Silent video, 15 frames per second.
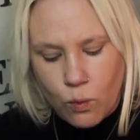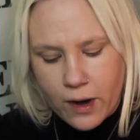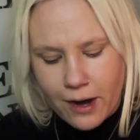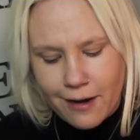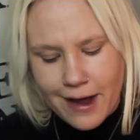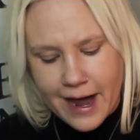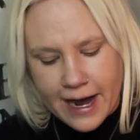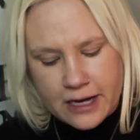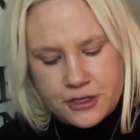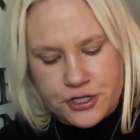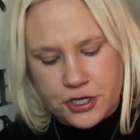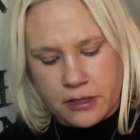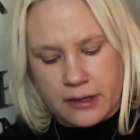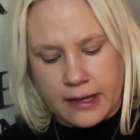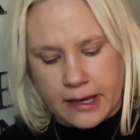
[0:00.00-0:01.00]
where
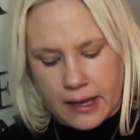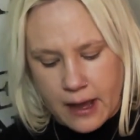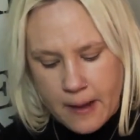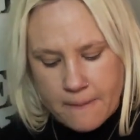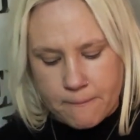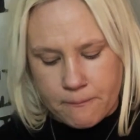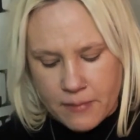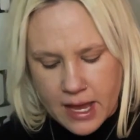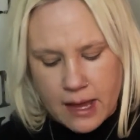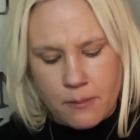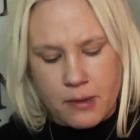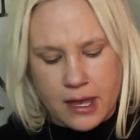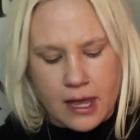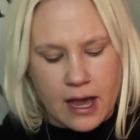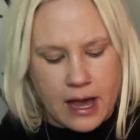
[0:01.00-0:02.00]
actually,
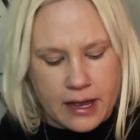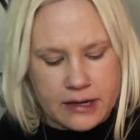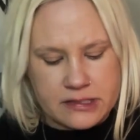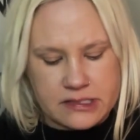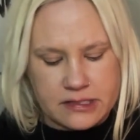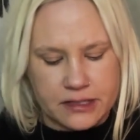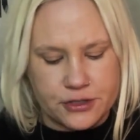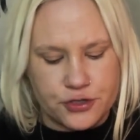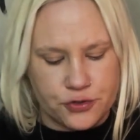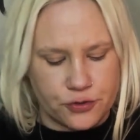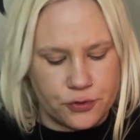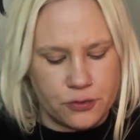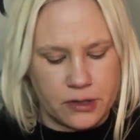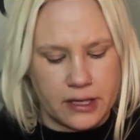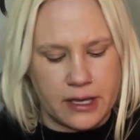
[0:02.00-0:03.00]
maybe, honestly,
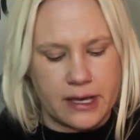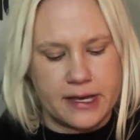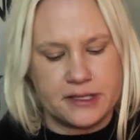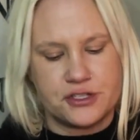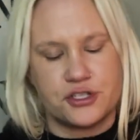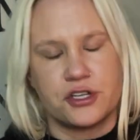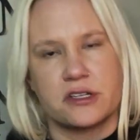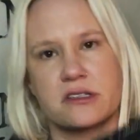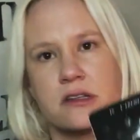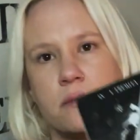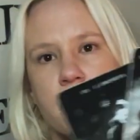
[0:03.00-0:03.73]
truly, it's just